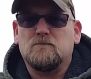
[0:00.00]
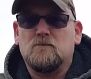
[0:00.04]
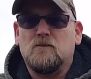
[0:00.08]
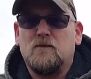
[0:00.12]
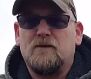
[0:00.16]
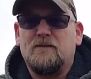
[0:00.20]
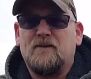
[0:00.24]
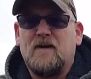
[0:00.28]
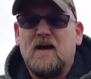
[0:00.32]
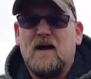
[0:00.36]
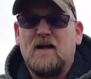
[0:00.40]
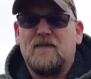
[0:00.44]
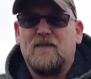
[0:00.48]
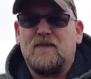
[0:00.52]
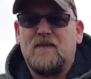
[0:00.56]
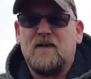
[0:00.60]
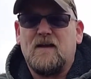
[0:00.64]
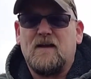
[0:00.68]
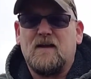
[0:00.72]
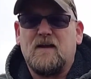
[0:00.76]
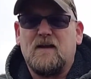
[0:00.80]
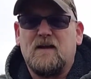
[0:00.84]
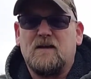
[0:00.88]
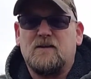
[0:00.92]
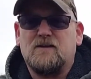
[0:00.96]
We've got
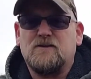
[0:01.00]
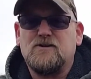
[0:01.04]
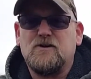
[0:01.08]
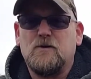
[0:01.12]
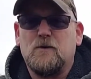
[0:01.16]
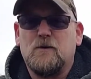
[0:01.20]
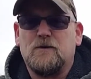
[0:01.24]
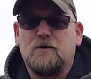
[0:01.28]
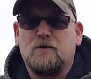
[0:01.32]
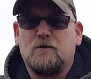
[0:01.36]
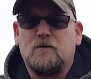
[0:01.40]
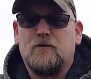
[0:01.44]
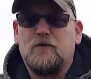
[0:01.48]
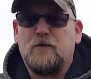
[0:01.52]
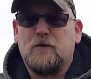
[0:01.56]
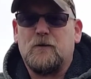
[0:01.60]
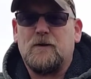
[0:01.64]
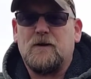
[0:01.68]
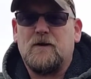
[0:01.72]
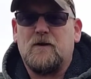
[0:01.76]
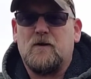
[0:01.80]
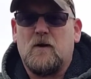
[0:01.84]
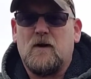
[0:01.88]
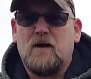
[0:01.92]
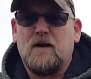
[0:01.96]
the
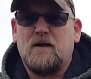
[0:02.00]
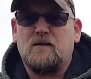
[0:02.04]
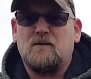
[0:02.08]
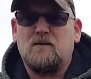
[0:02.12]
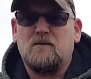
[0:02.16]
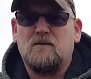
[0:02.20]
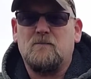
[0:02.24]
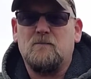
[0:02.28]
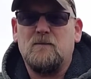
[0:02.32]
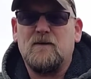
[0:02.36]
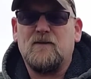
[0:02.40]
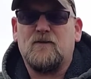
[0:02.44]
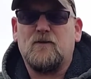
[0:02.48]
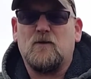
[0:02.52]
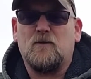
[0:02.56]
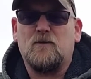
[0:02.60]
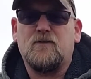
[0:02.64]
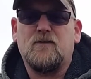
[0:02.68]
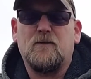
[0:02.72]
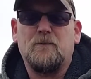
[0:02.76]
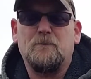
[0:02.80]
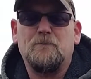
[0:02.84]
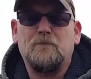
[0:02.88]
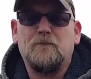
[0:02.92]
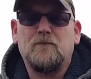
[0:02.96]
230 grain
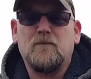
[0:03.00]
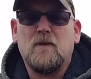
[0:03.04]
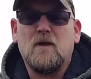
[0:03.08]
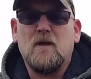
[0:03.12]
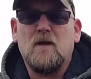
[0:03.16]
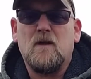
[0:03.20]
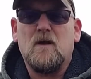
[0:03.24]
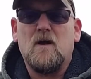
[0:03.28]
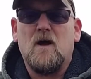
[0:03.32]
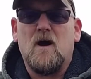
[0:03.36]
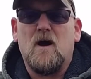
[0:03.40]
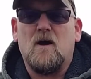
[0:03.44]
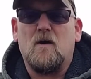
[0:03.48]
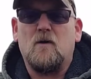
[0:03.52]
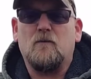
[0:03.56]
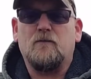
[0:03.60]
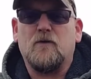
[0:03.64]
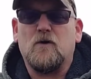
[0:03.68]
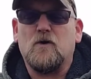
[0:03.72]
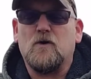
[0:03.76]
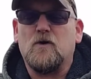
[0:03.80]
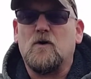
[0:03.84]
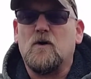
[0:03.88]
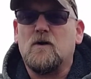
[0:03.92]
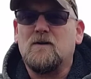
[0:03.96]
missiles,
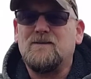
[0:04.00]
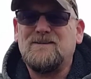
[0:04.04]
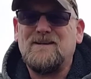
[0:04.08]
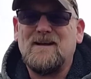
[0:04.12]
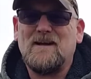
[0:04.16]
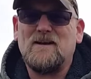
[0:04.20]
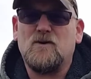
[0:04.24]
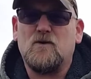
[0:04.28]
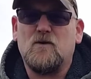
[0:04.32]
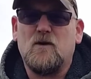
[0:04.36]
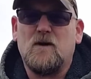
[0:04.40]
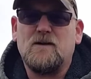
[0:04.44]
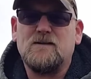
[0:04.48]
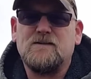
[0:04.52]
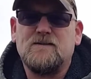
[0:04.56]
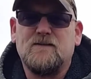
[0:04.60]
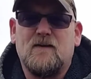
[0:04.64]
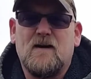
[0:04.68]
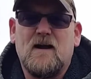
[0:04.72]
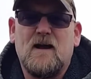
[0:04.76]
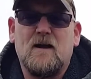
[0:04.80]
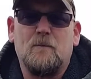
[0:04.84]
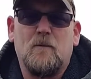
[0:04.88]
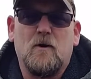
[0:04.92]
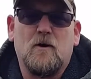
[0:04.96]
over 10 grains of
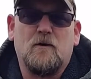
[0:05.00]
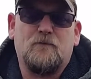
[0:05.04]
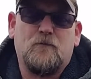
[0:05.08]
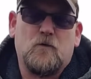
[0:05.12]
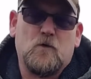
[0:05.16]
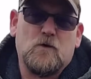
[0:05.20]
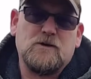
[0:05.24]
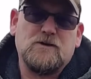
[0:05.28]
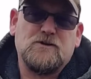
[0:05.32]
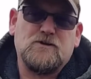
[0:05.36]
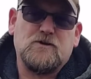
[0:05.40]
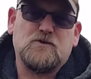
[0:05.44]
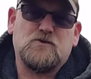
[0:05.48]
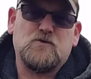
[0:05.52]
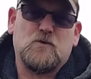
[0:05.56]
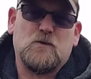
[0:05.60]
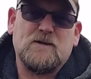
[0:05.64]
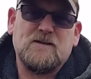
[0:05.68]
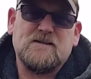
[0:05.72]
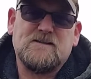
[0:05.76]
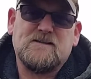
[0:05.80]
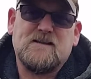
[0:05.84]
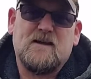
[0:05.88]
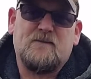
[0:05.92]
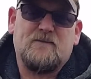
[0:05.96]

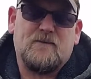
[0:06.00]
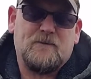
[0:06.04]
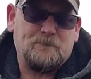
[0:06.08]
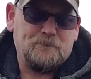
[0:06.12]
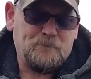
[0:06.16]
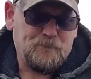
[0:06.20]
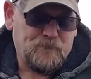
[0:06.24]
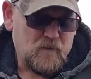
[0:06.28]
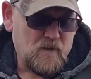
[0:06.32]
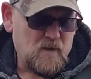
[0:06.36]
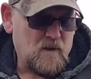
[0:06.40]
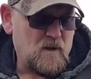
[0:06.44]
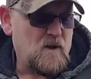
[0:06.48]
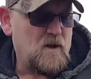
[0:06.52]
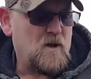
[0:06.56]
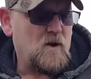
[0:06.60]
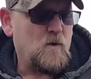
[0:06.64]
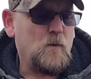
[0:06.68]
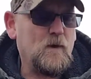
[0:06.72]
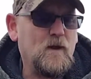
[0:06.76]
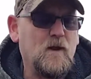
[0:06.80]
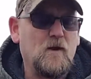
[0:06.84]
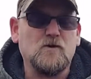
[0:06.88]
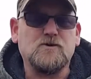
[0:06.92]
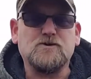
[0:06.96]
IMR-4227.
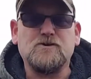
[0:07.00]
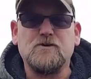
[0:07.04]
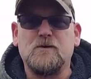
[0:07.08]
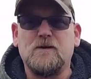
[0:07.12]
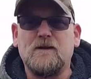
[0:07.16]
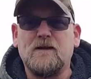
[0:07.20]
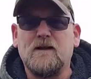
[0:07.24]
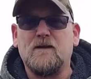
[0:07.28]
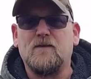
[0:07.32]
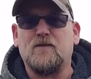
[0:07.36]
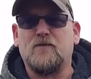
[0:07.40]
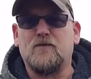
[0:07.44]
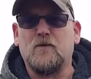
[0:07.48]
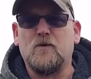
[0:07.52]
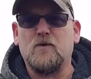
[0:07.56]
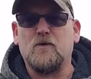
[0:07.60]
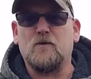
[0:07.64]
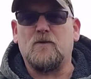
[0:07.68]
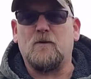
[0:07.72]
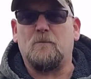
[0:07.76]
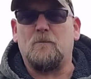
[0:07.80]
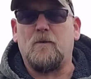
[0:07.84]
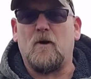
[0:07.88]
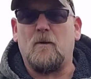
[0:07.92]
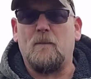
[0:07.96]
We are shooting it
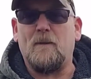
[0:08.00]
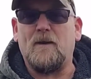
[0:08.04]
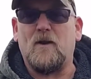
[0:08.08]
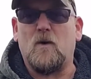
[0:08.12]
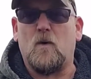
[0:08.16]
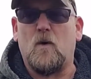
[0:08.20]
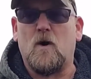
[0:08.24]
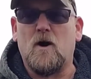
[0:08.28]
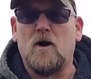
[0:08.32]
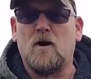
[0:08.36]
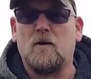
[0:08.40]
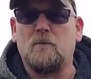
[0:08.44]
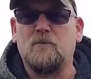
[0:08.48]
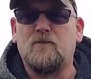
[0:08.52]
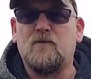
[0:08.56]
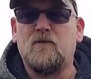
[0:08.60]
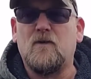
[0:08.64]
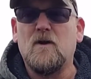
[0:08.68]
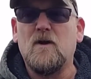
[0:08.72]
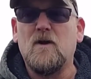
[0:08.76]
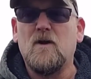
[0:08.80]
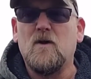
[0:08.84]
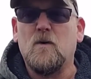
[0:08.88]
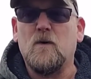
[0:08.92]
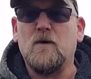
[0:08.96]
through the Palmetto Arms
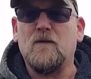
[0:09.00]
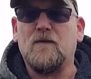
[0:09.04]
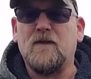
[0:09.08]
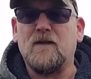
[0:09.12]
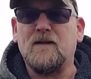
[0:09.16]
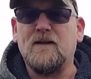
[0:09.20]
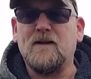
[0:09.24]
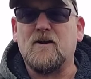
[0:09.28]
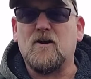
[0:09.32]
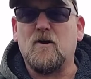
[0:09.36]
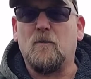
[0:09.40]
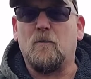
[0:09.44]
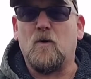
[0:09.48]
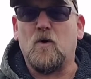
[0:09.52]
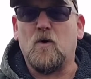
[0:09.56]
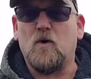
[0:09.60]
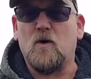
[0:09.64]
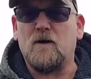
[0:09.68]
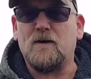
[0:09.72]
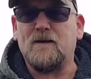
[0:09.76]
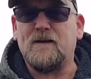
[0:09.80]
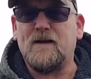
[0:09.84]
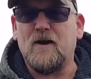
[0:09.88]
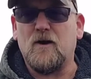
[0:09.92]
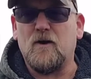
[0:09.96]
with the nickel
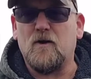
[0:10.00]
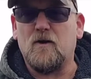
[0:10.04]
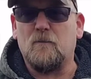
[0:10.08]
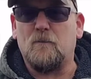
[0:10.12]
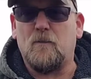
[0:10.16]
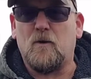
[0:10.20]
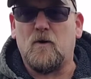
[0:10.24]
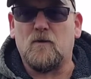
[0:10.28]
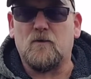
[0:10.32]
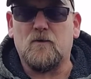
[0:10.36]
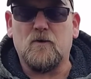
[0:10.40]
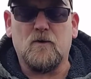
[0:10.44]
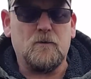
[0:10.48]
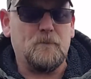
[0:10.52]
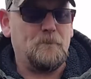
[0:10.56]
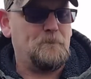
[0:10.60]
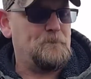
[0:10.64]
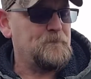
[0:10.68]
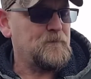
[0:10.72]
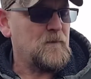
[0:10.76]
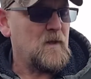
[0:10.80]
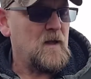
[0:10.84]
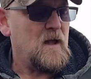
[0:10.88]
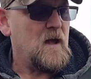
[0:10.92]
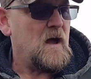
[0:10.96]
boron carrier bolt group.
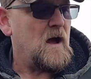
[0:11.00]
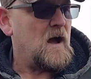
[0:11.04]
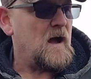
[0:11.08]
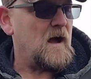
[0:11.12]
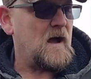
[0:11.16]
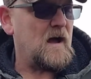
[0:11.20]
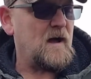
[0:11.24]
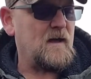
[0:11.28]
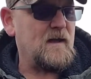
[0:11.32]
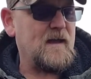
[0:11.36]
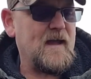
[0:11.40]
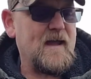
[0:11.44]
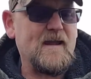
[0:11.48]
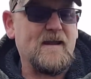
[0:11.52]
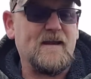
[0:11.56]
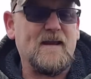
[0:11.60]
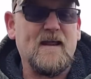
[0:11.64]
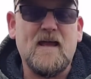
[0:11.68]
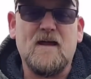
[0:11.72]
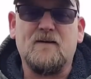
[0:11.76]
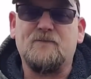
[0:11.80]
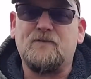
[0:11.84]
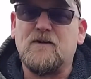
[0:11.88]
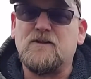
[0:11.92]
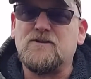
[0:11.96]

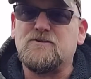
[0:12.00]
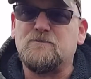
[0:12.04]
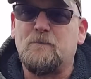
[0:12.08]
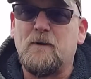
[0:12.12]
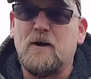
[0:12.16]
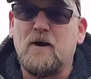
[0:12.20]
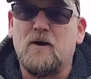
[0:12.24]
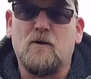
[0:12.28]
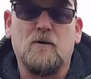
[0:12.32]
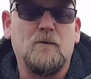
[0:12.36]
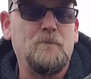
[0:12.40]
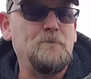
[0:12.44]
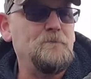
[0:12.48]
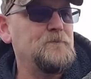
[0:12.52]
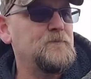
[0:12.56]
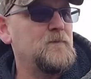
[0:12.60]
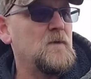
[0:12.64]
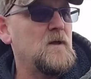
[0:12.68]
8.5-inch barrel.